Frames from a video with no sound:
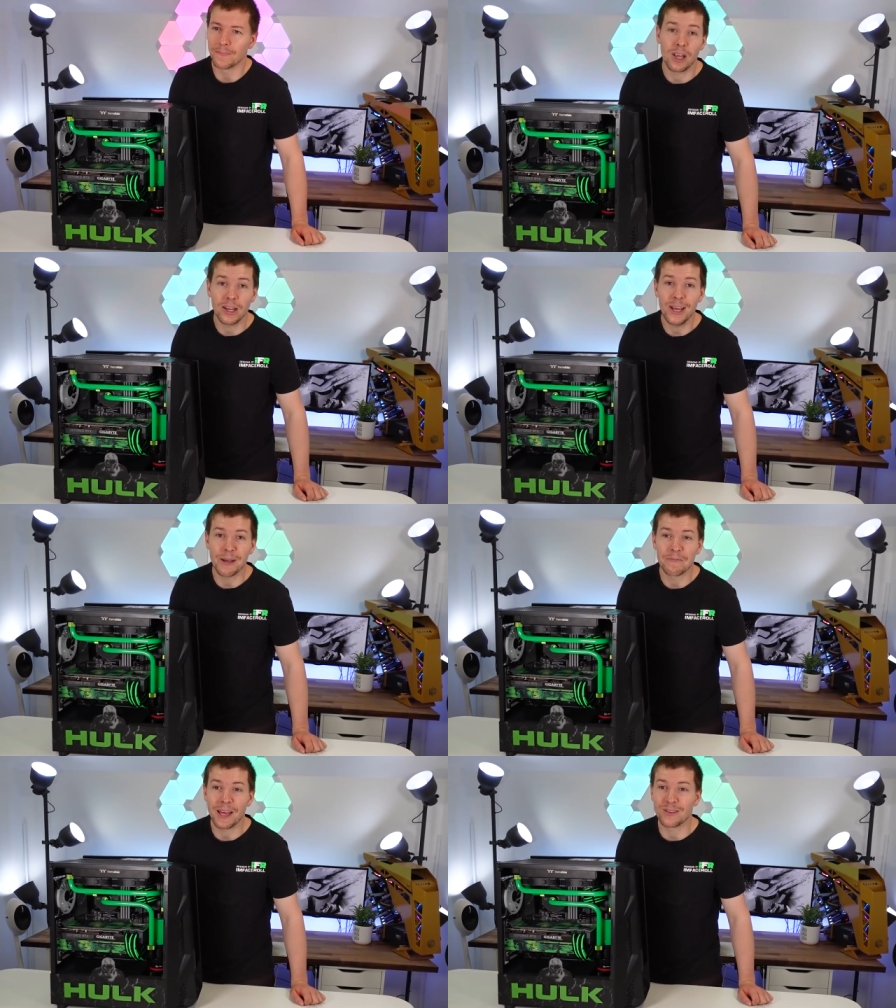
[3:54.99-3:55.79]
So
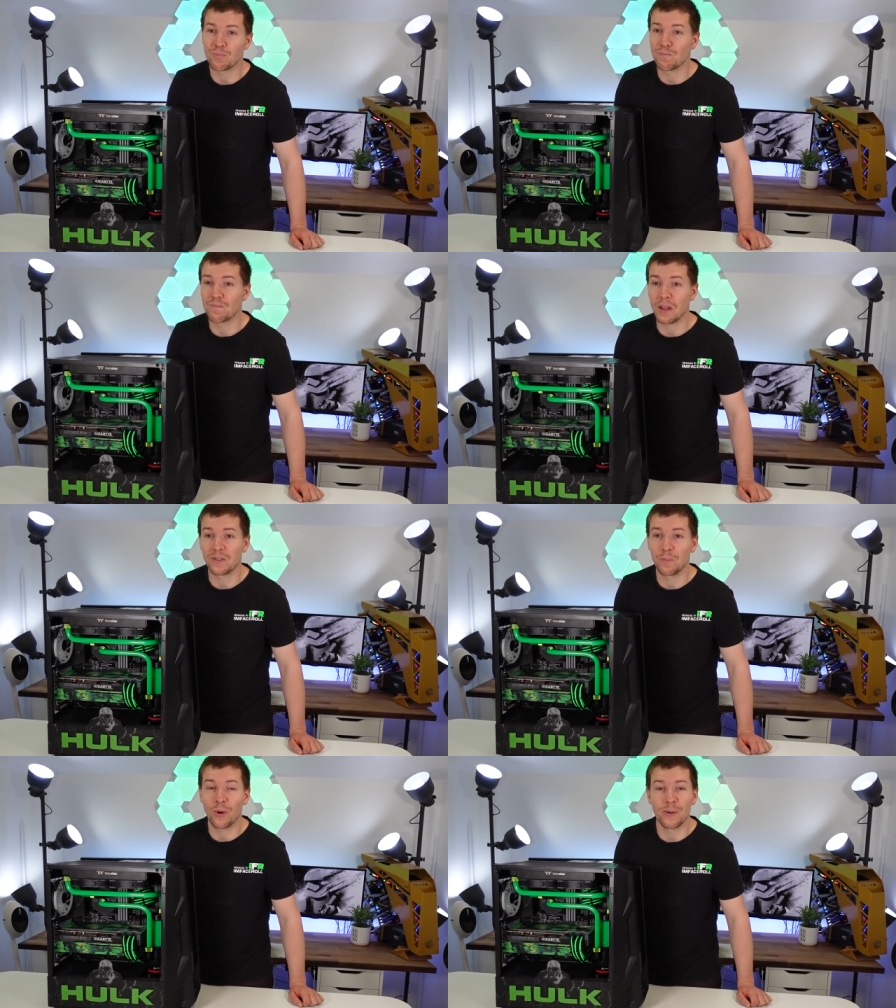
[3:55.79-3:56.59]
yeah, that's
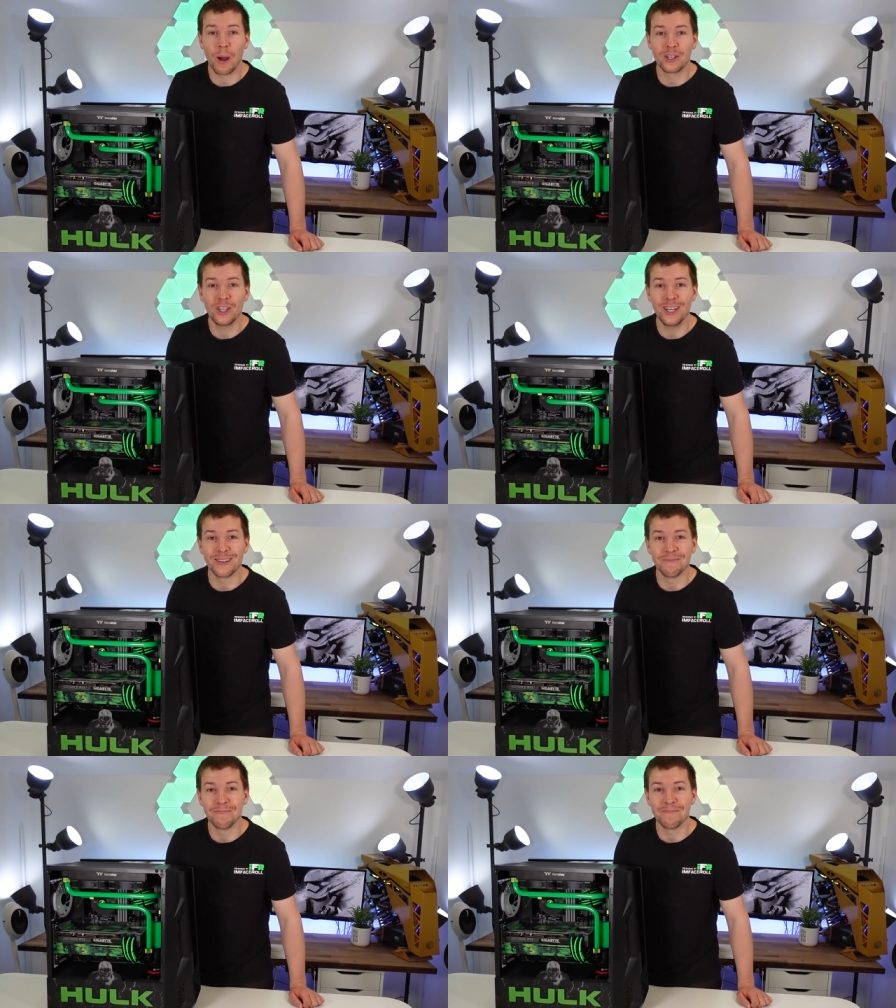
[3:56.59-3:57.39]
that's pretty much
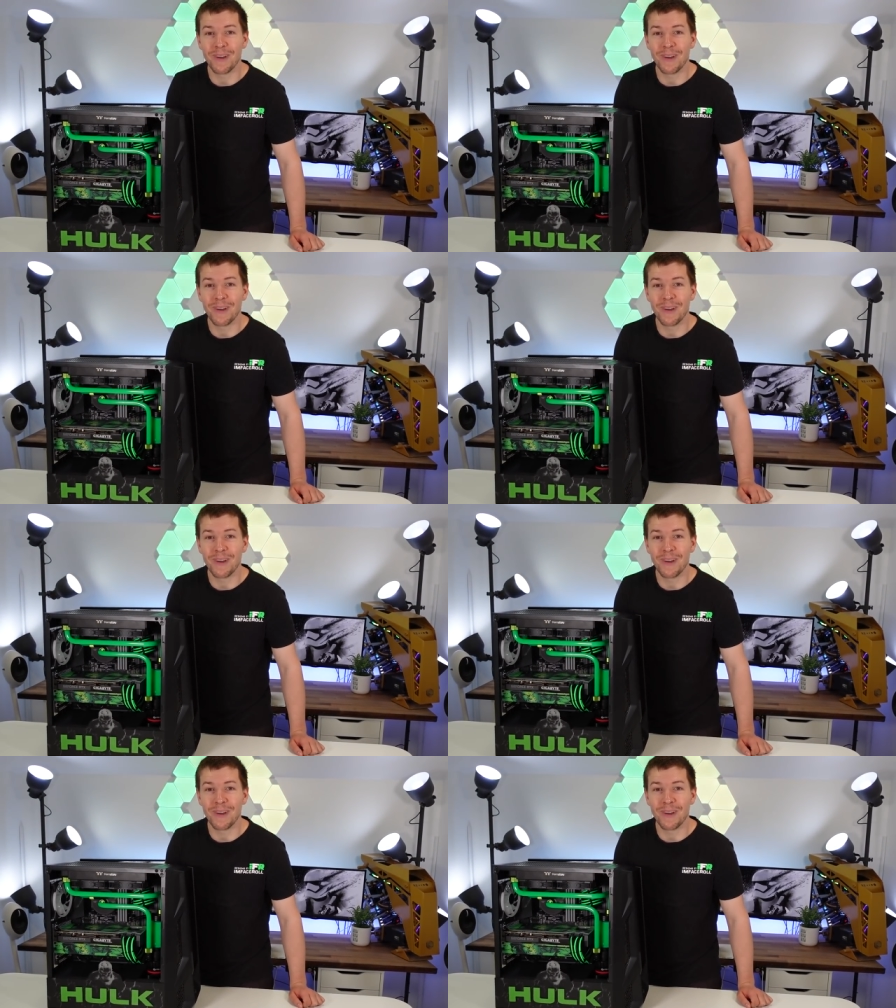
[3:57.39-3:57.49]
it.